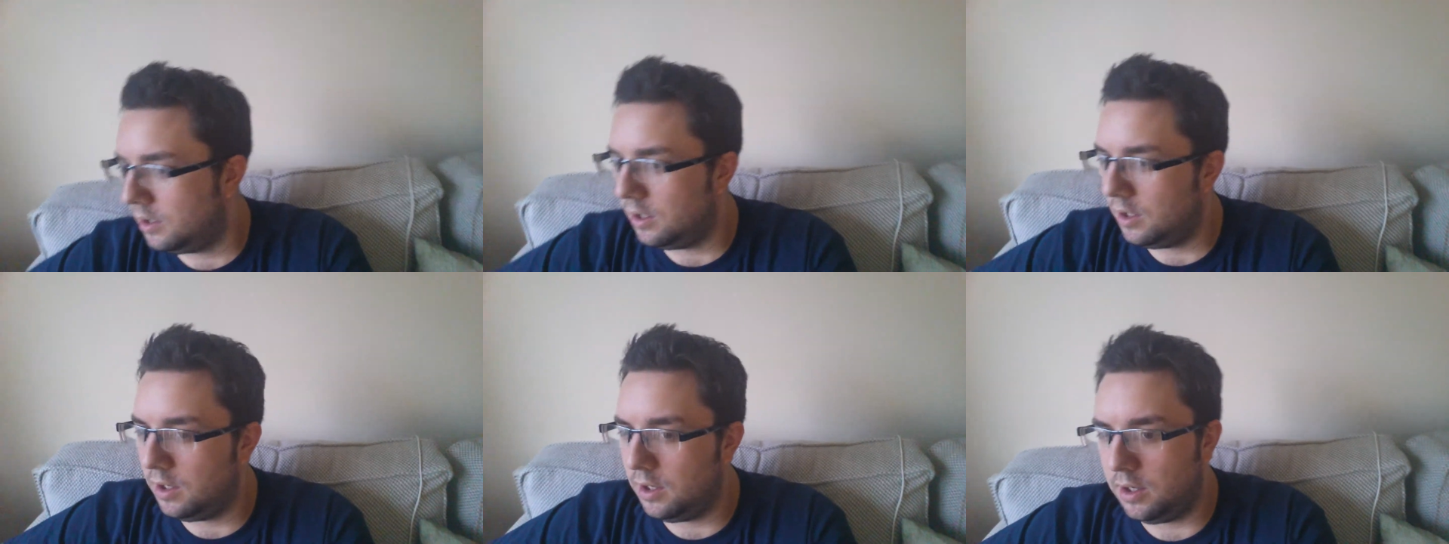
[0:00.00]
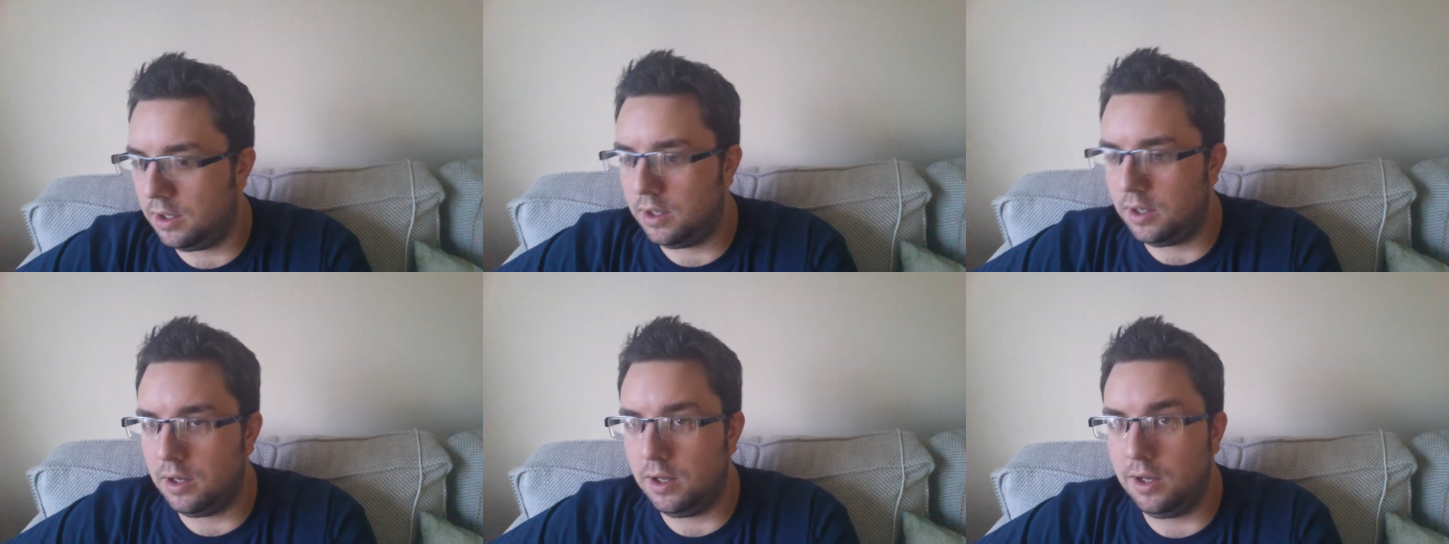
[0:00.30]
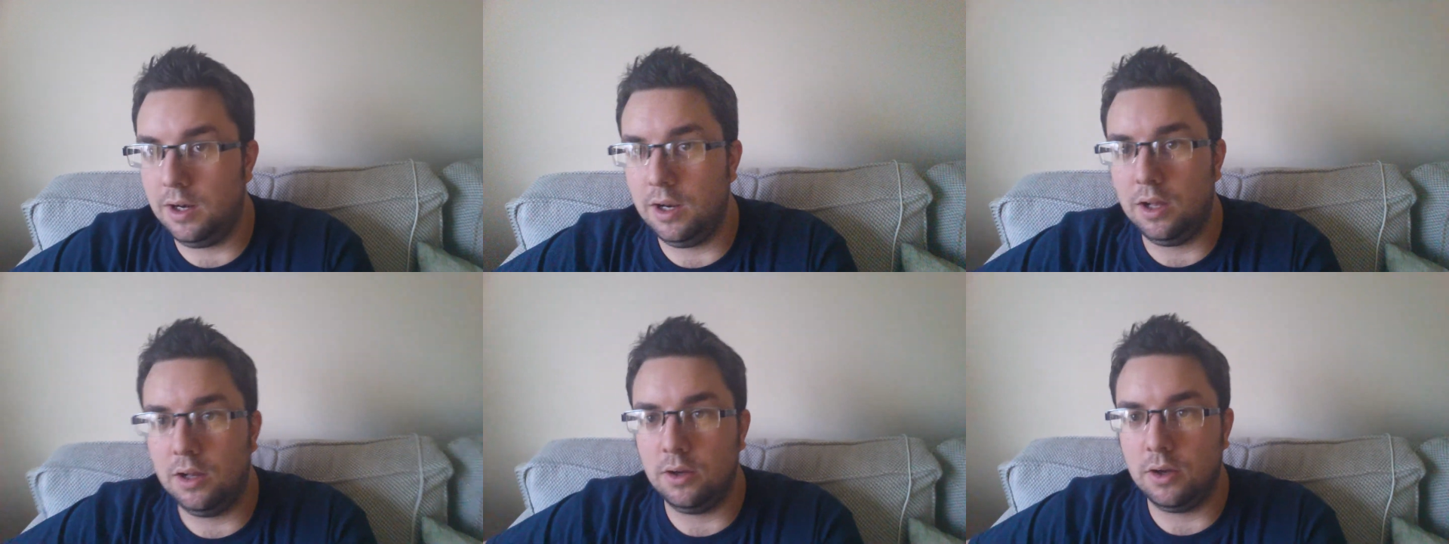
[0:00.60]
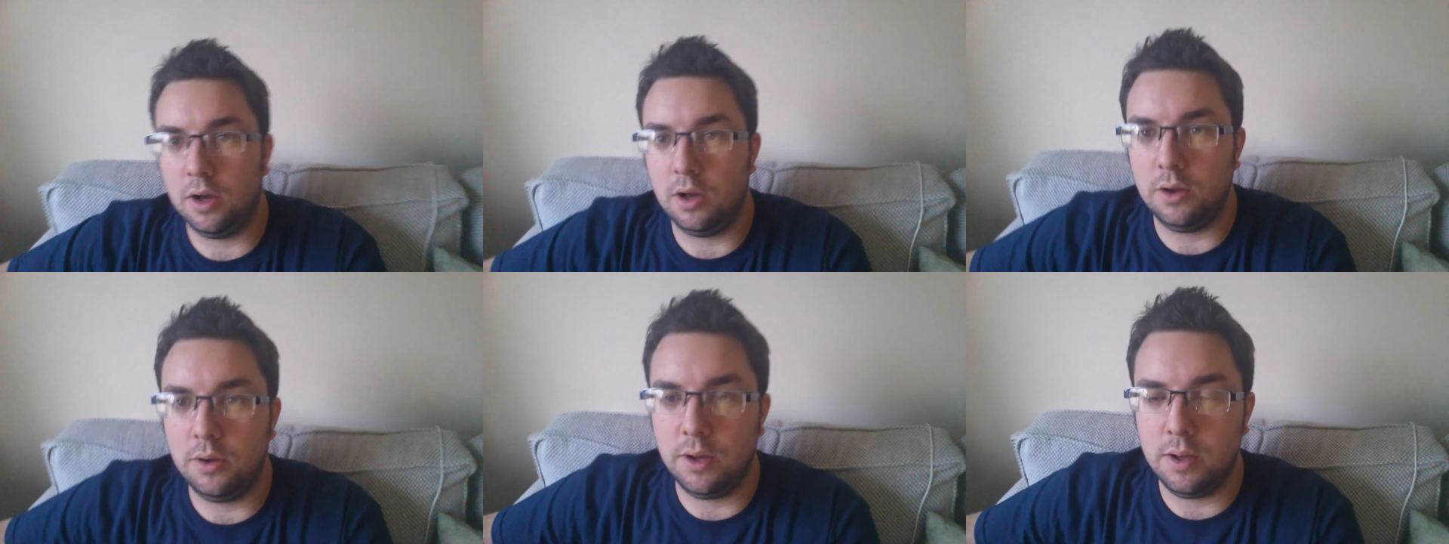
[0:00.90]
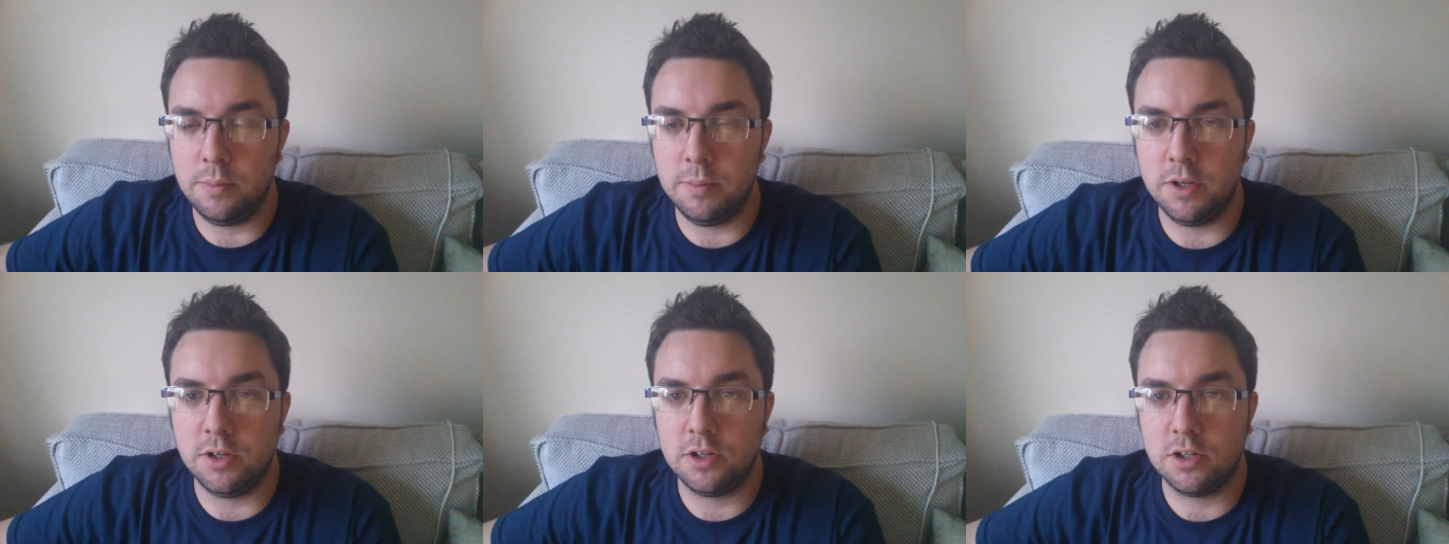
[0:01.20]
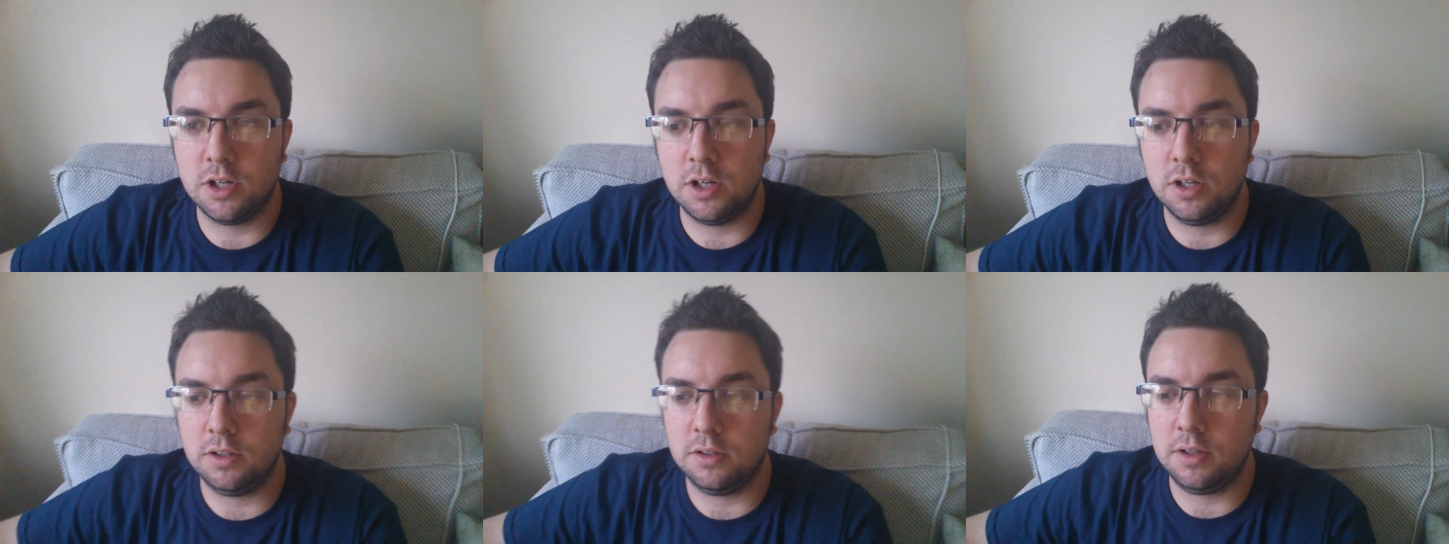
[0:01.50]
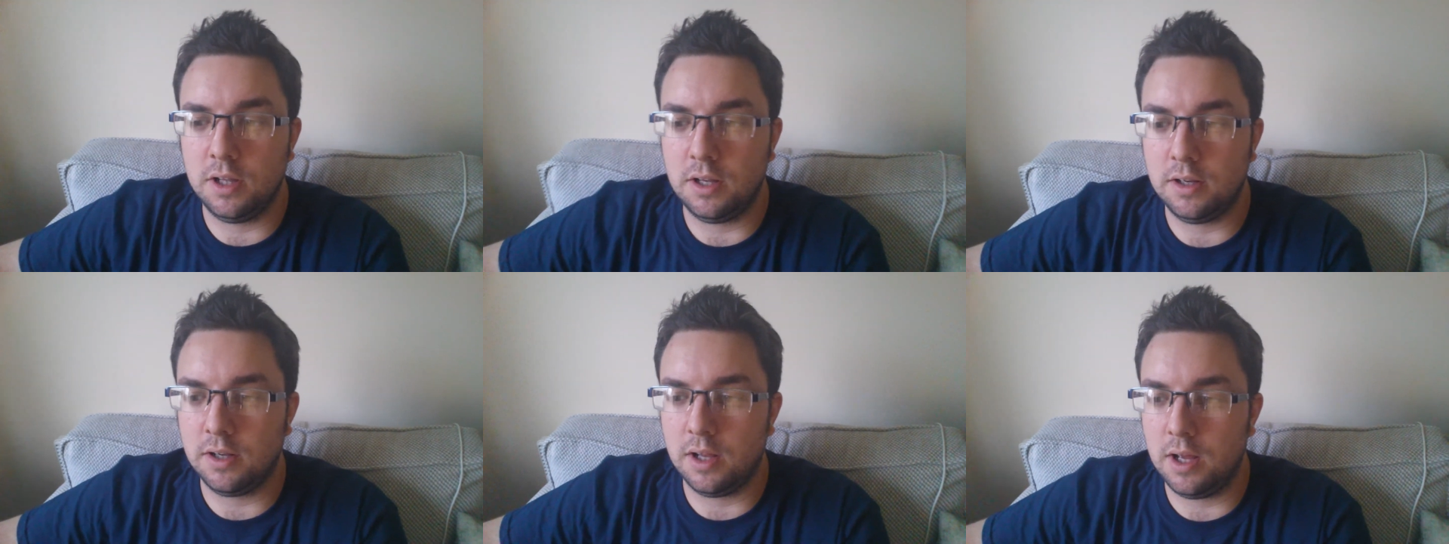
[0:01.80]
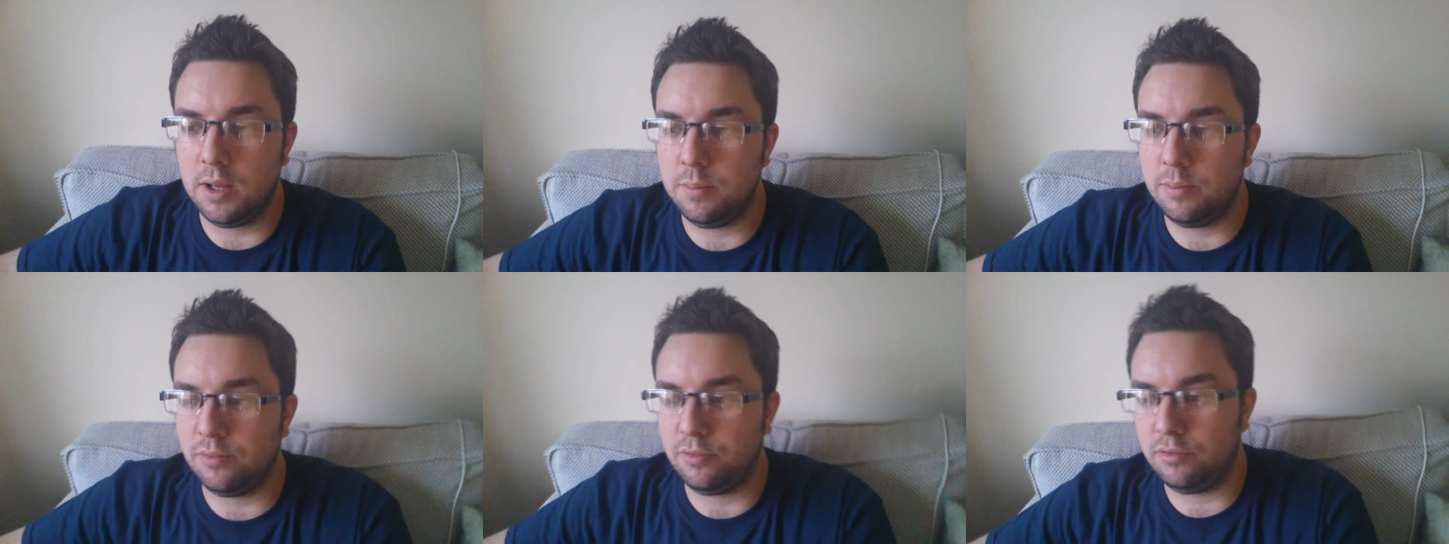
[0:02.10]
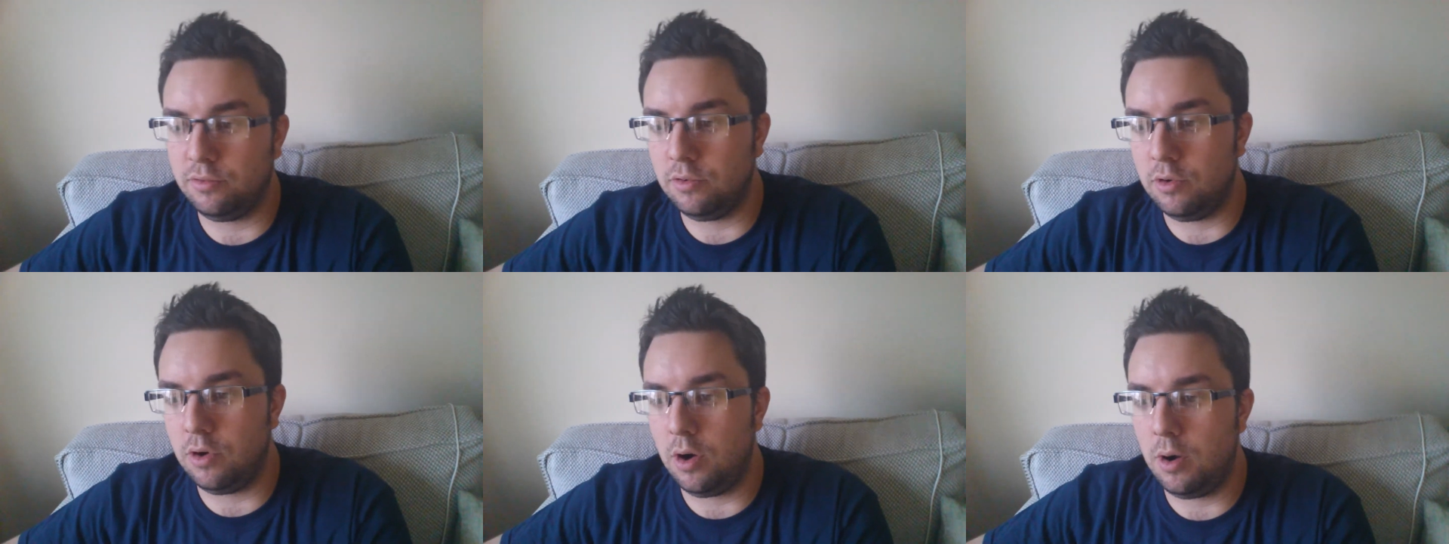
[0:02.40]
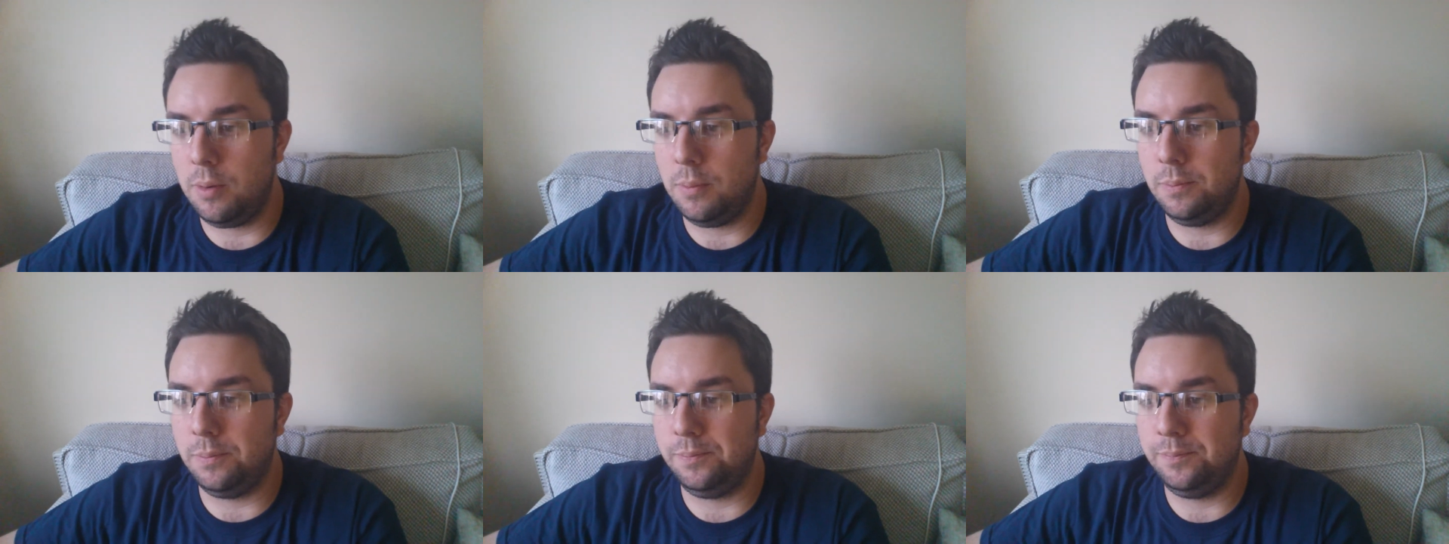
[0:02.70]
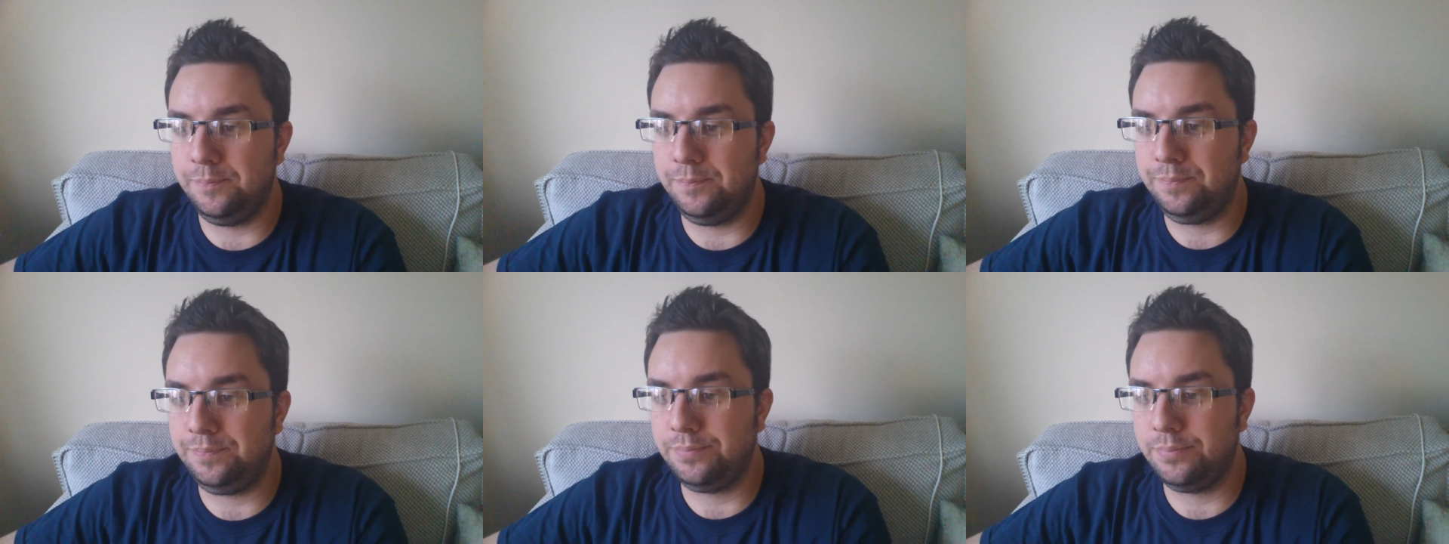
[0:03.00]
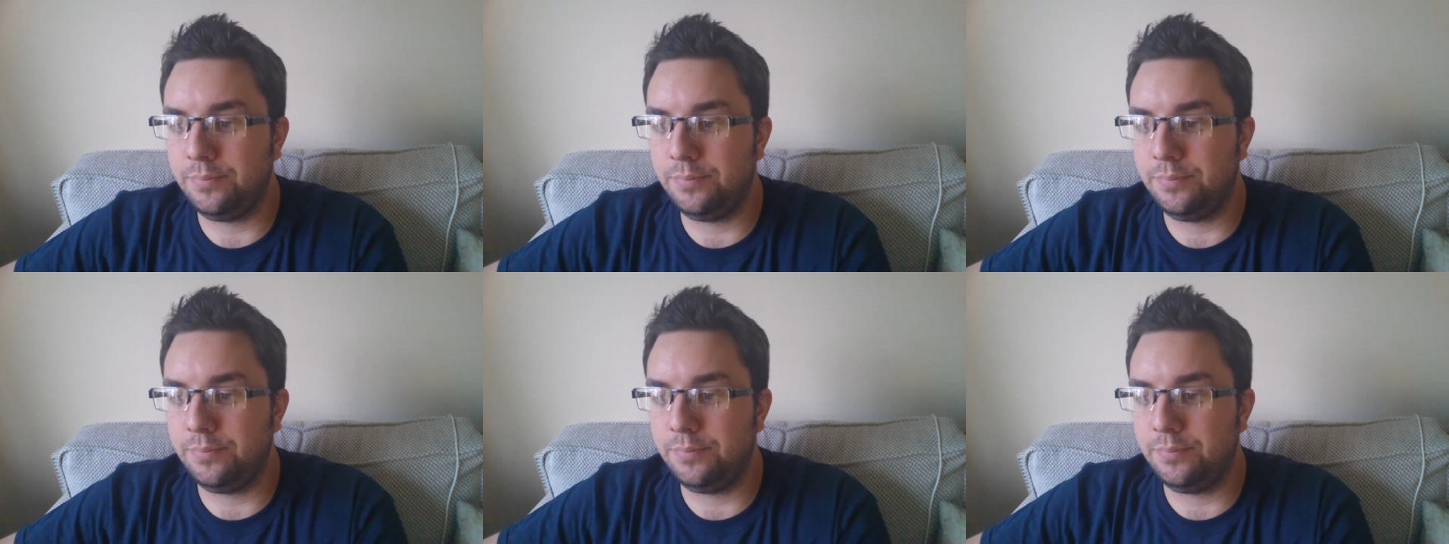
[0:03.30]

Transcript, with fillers: uh, logo image cassette tape from